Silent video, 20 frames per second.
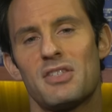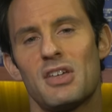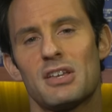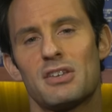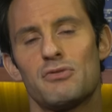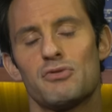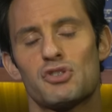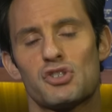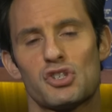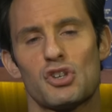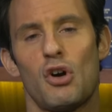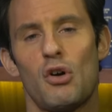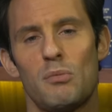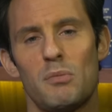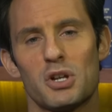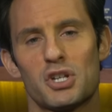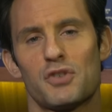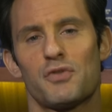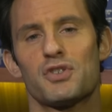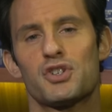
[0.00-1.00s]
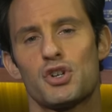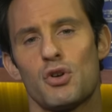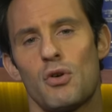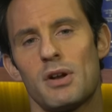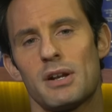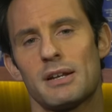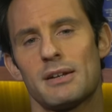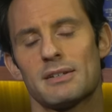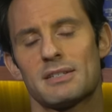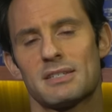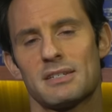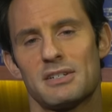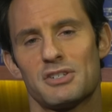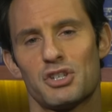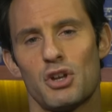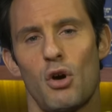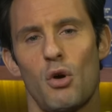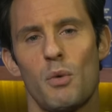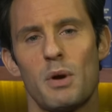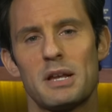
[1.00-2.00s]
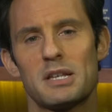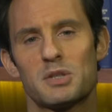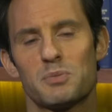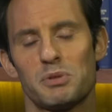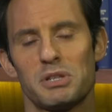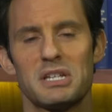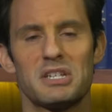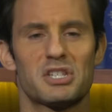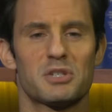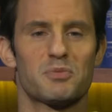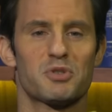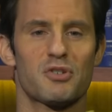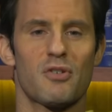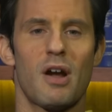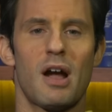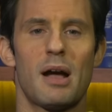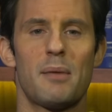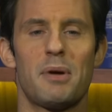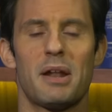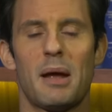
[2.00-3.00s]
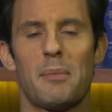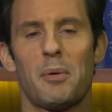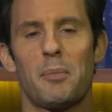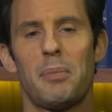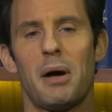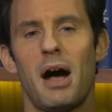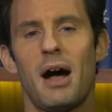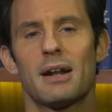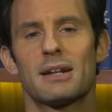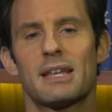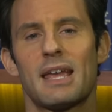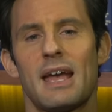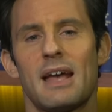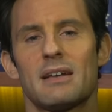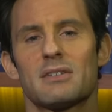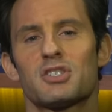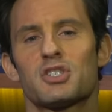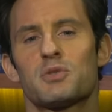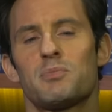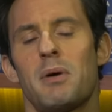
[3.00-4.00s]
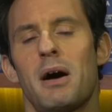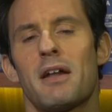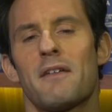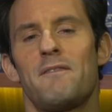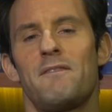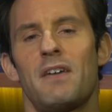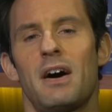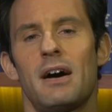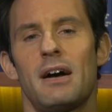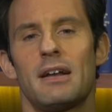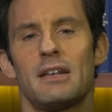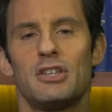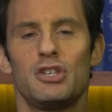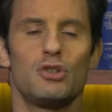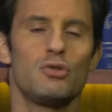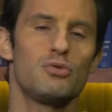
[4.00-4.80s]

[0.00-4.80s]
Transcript: Thank you so much for joining us. And as always, please subscribe on Apple Podcasts, Spotify,